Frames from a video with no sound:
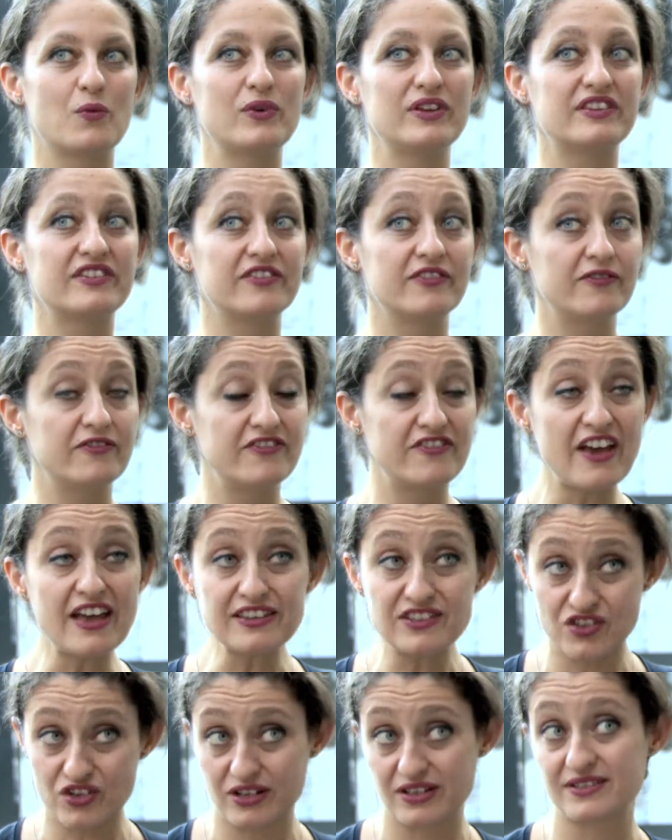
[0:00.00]
With
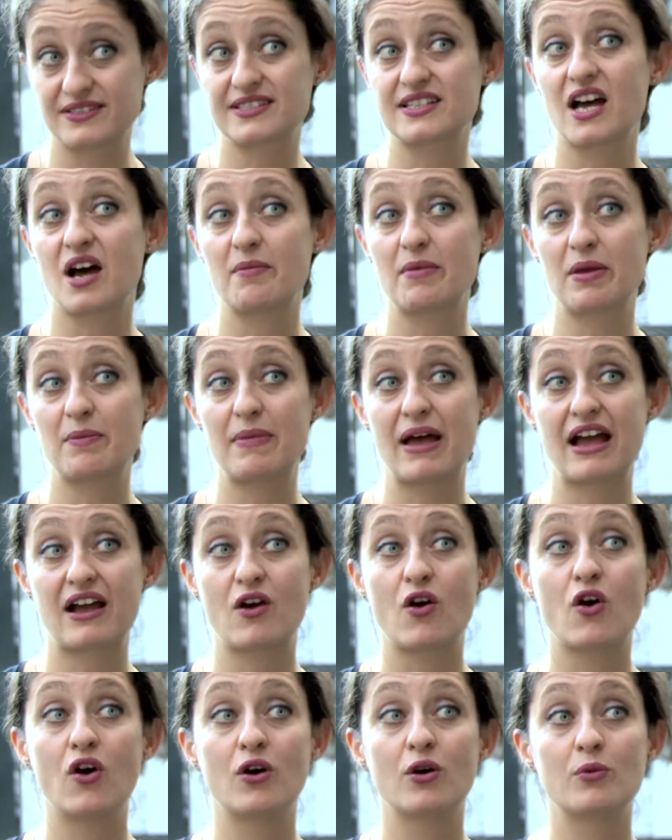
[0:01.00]
veterans coming back
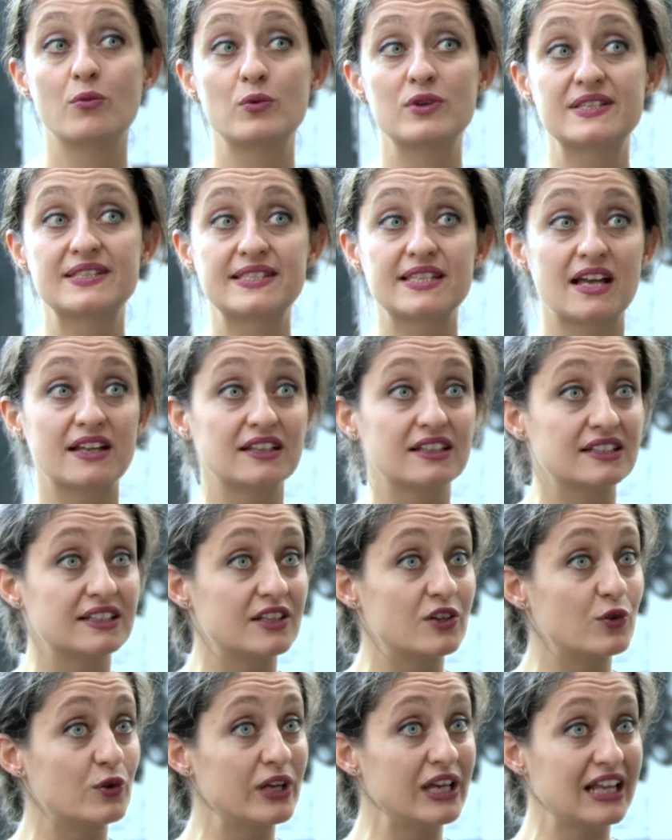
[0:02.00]
home, we
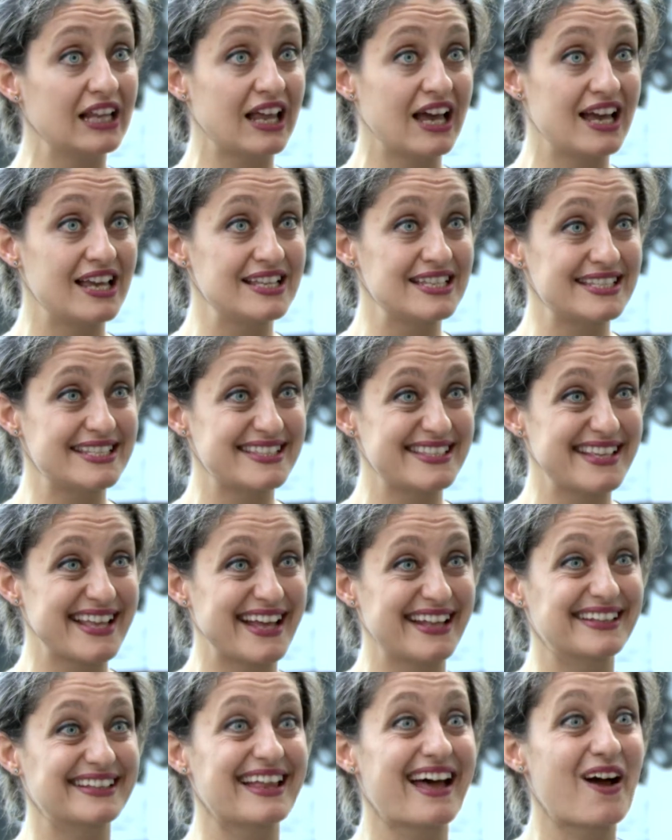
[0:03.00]
suddenly realize
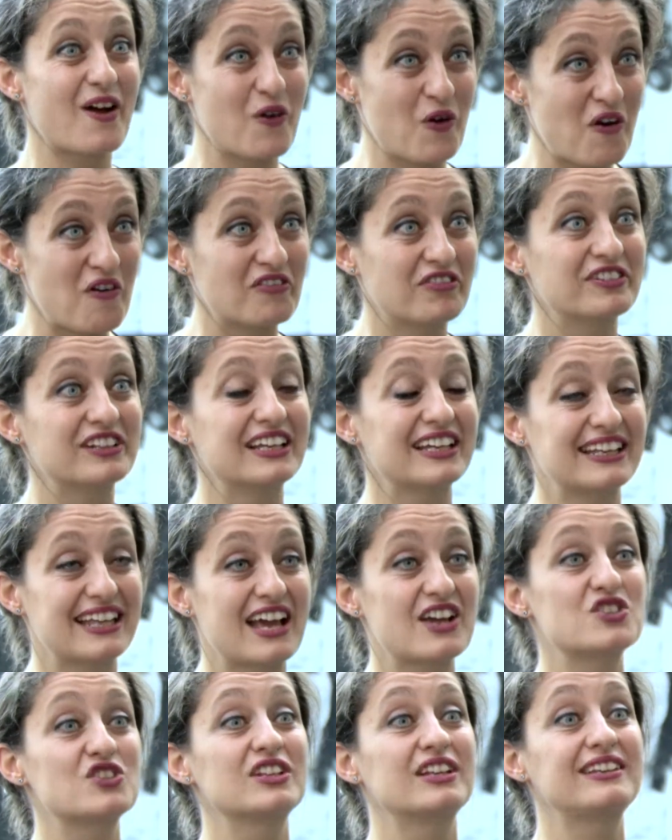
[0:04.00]
that that conflict
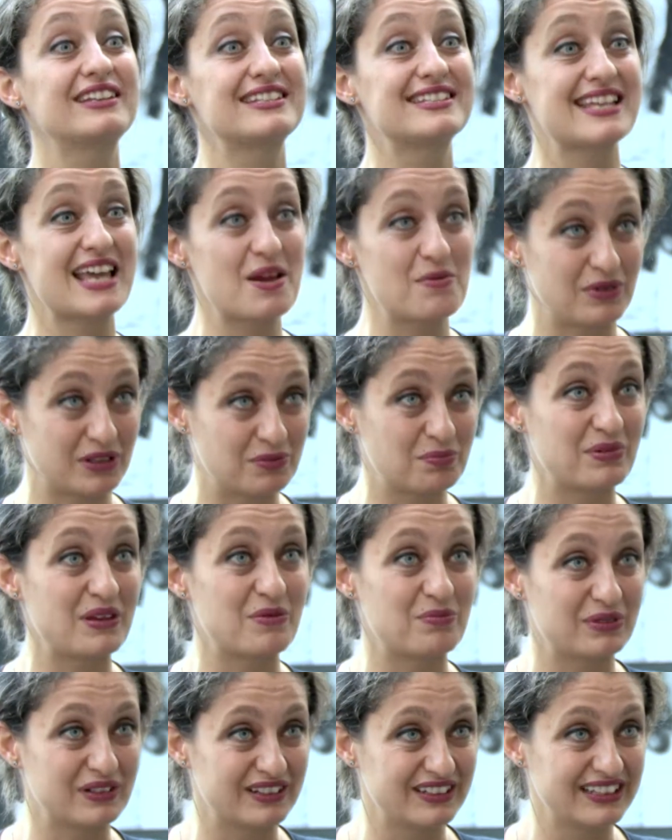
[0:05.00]
actually disabled
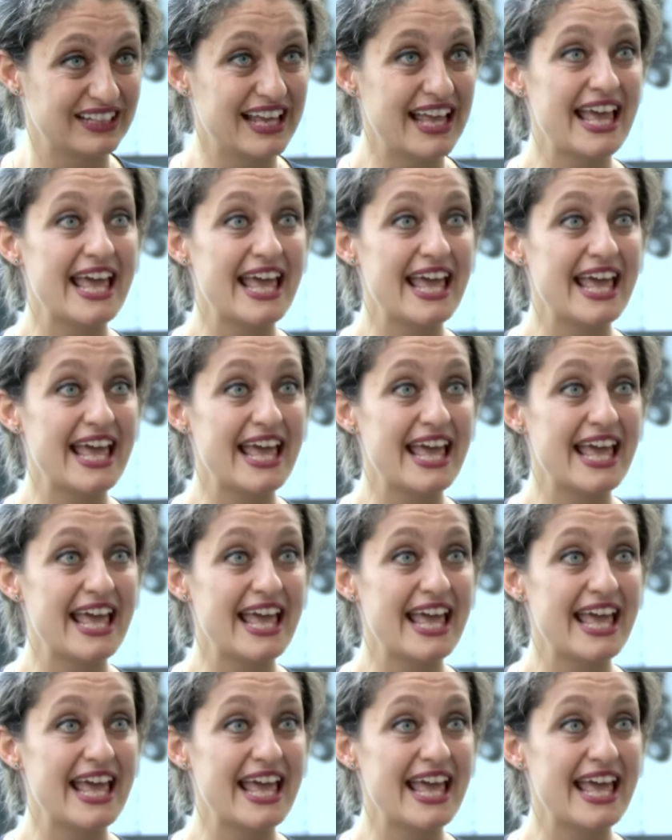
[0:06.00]
people,